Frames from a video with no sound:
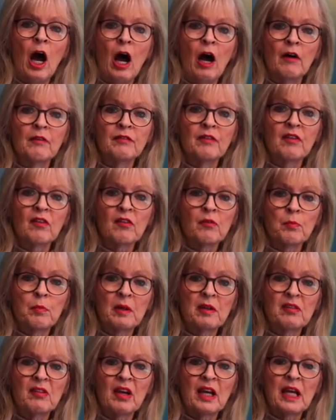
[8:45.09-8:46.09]
of this
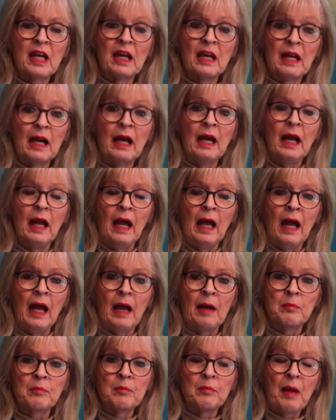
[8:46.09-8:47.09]
particular
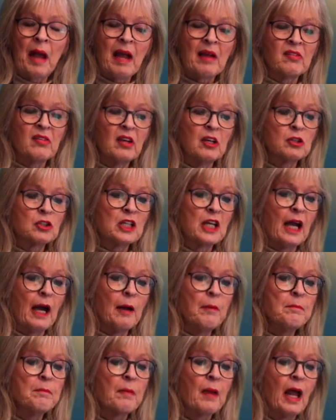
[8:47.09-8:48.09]
passage
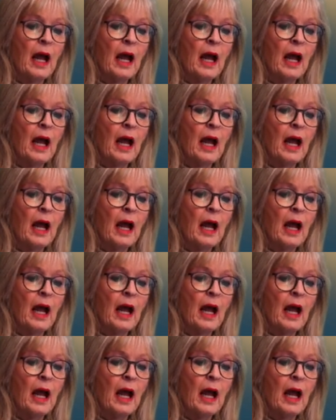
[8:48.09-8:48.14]
here.